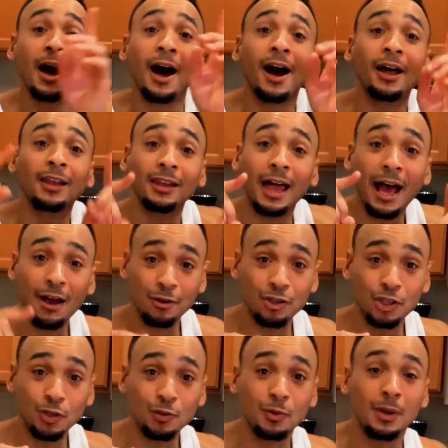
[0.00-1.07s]
allows
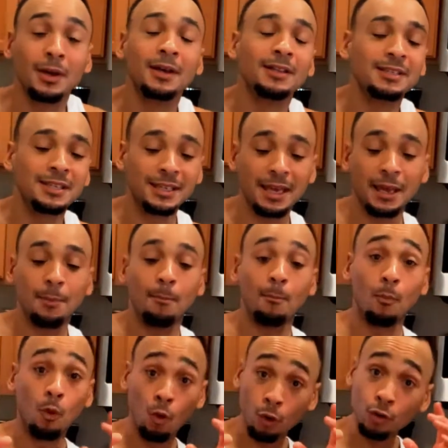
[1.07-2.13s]
you to get
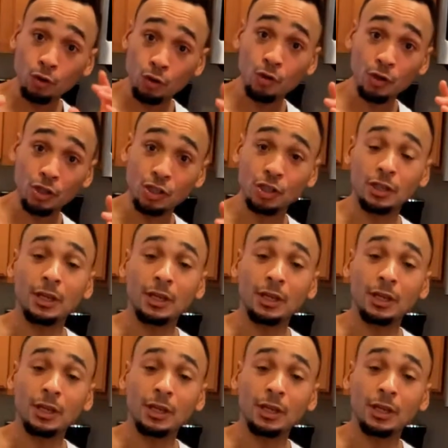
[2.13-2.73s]
more nutrition